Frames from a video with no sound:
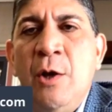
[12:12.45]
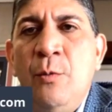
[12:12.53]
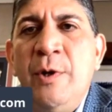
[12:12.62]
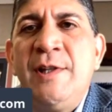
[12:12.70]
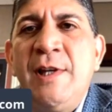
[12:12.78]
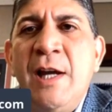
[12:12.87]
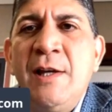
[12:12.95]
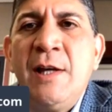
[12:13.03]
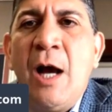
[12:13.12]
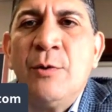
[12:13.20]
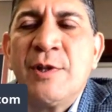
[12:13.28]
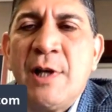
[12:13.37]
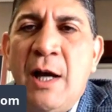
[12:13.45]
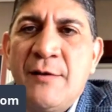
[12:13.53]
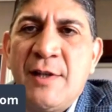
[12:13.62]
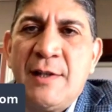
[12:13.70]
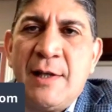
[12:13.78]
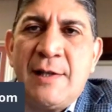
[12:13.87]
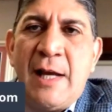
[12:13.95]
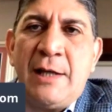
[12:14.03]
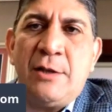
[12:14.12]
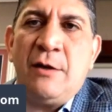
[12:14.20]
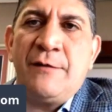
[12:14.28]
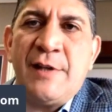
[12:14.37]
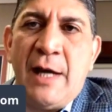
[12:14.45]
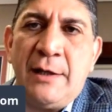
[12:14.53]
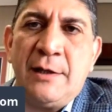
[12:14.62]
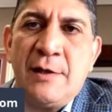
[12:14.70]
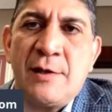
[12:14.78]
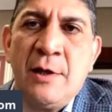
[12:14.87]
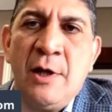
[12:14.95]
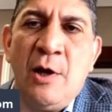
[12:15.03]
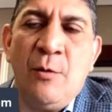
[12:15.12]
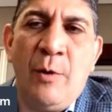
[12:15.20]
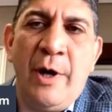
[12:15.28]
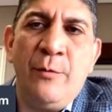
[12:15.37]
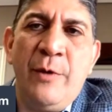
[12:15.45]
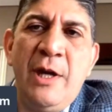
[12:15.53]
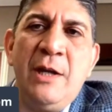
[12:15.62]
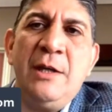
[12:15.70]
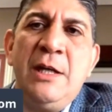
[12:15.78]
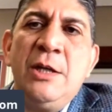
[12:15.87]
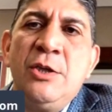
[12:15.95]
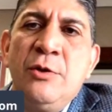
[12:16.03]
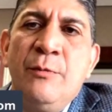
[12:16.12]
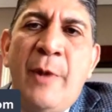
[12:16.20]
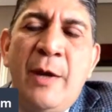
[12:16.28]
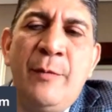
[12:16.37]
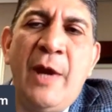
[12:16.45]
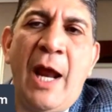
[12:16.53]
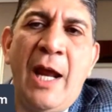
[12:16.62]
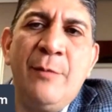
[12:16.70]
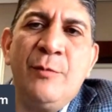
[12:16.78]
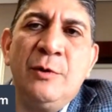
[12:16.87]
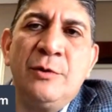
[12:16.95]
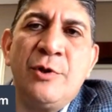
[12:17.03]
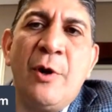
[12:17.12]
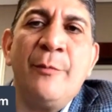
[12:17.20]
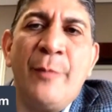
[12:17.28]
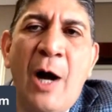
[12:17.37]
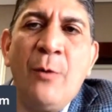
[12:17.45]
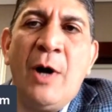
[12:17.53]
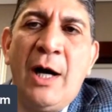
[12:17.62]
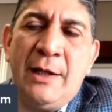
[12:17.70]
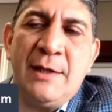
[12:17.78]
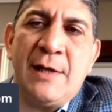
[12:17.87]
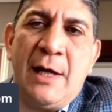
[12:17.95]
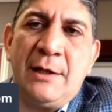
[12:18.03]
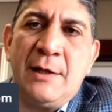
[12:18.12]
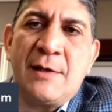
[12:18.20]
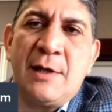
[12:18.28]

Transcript: We see ourselves as a sector of sectors where we need to be able to empower other sectors.